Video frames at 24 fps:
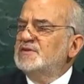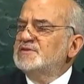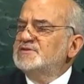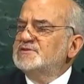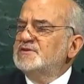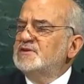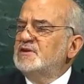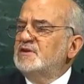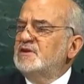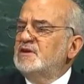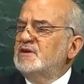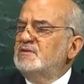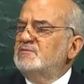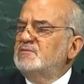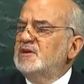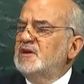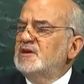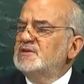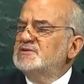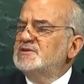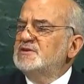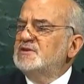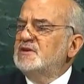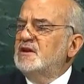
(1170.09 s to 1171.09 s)
This is a
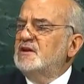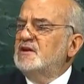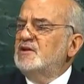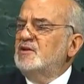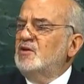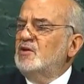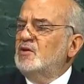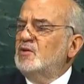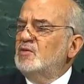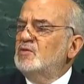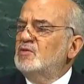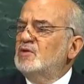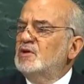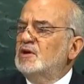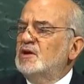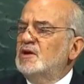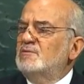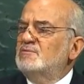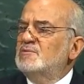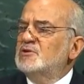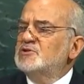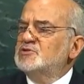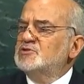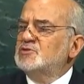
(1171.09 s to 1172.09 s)
priority for Iraq.
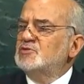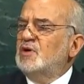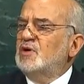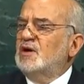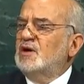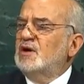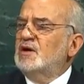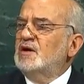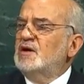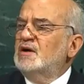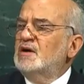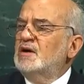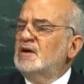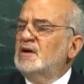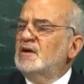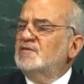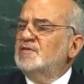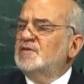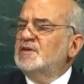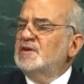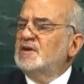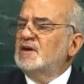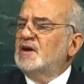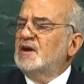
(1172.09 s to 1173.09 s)
We will spare no
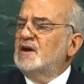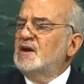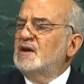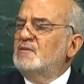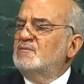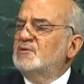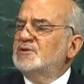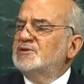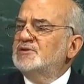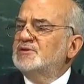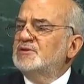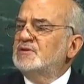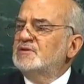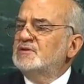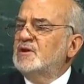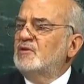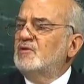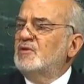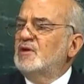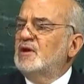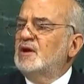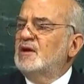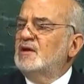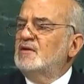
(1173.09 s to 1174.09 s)
effort to
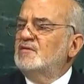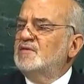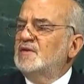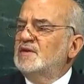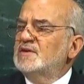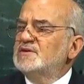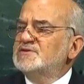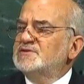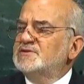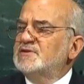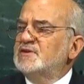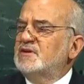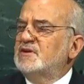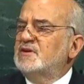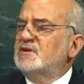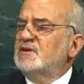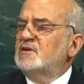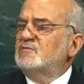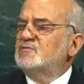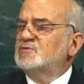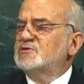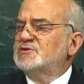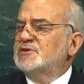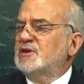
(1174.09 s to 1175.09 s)
support the Palestinian
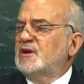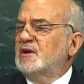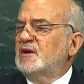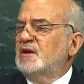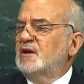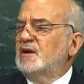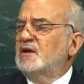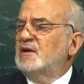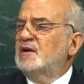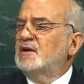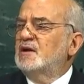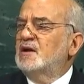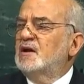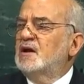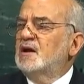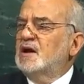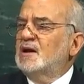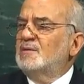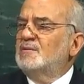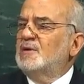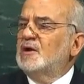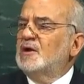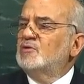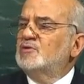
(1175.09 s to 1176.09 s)
people
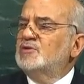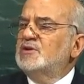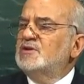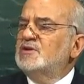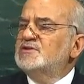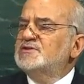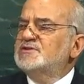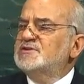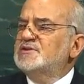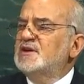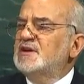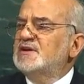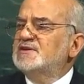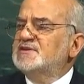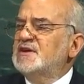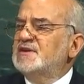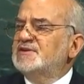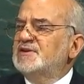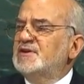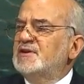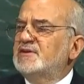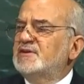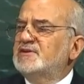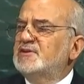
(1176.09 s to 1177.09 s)
so that
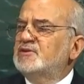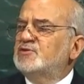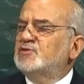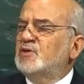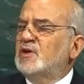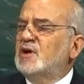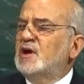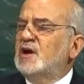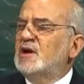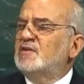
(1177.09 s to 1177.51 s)
they can